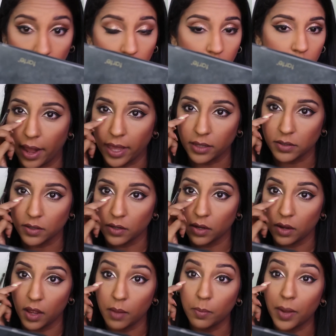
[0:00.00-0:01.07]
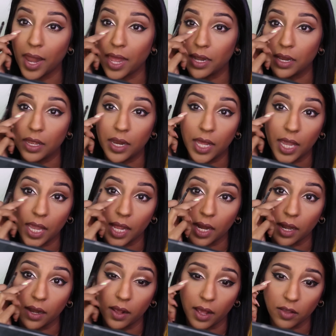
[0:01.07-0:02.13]
little lighter and blended
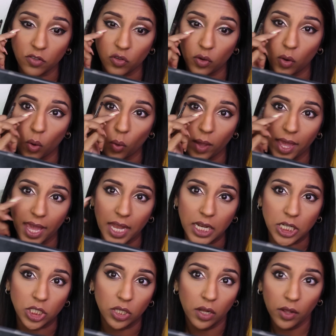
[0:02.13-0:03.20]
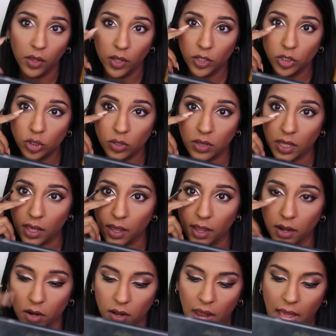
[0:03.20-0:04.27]
in as you go into the
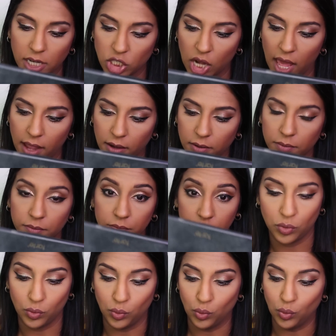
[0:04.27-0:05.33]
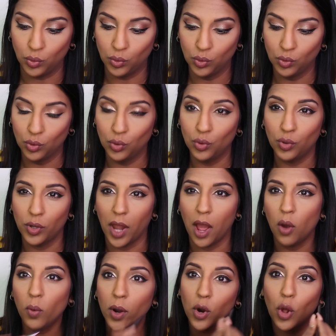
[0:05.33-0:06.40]
inner lash line. Ooh,
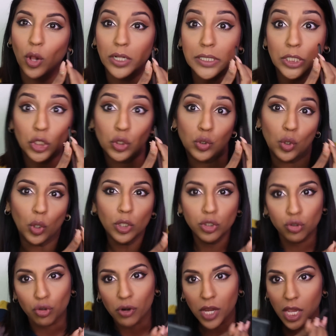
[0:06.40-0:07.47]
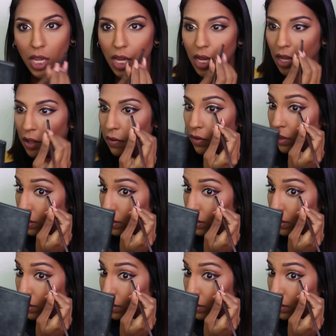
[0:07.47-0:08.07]
now we're all sultry.